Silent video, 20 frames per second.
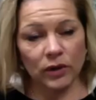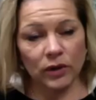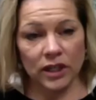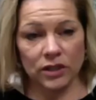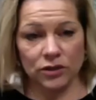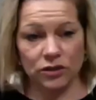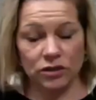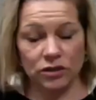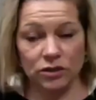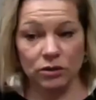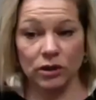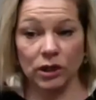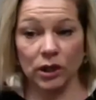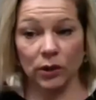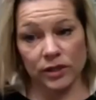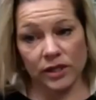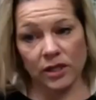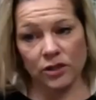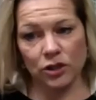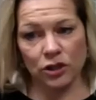I should do, Chloe,
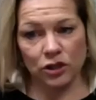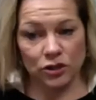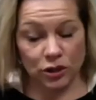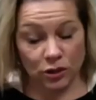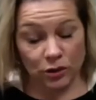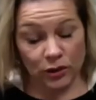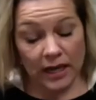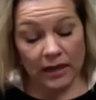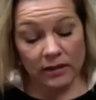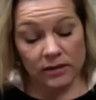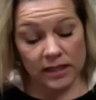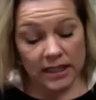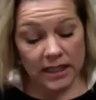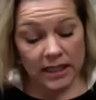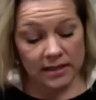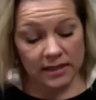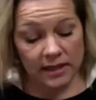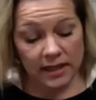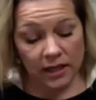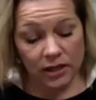is I should just go
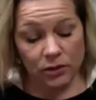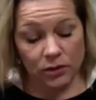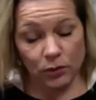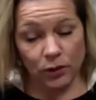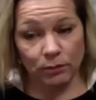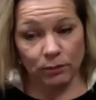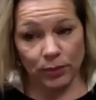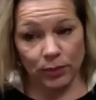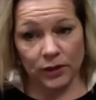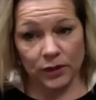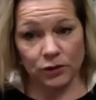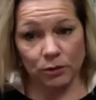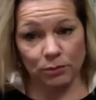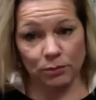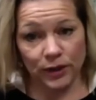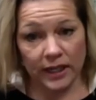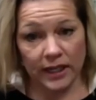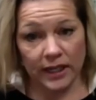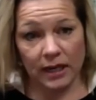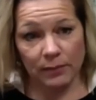downstairs and get your wooden picture and
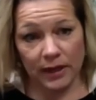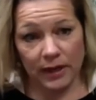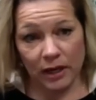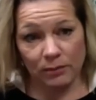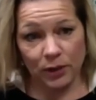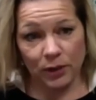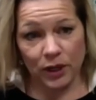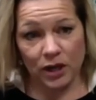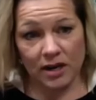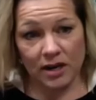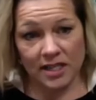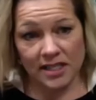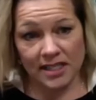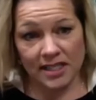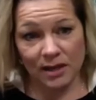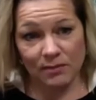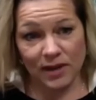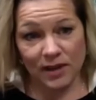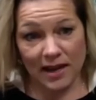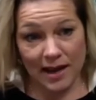bring it up here and put it on a
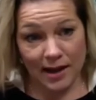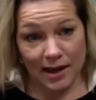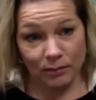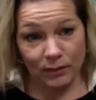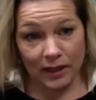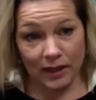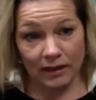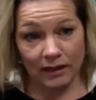stand behind you.